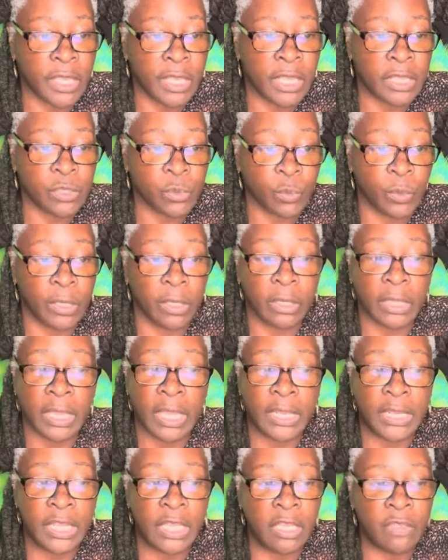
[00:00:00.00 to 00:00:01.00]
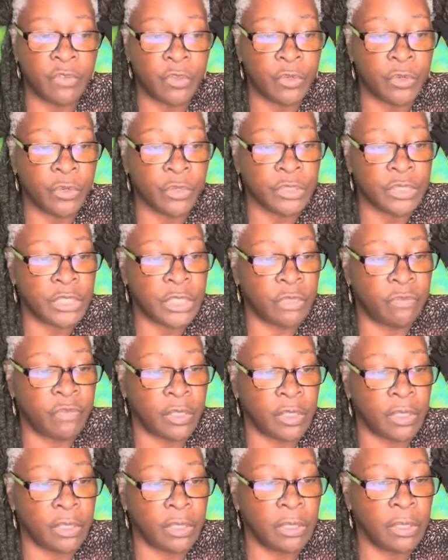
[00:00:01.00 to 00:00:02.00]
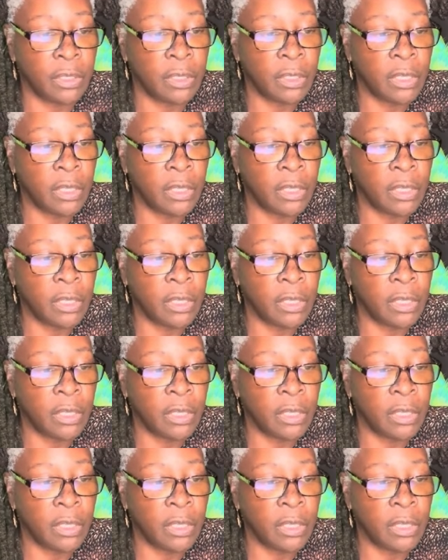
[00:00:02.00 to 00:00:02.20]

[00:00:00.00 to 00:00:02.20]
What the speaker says: as well, and even your TV.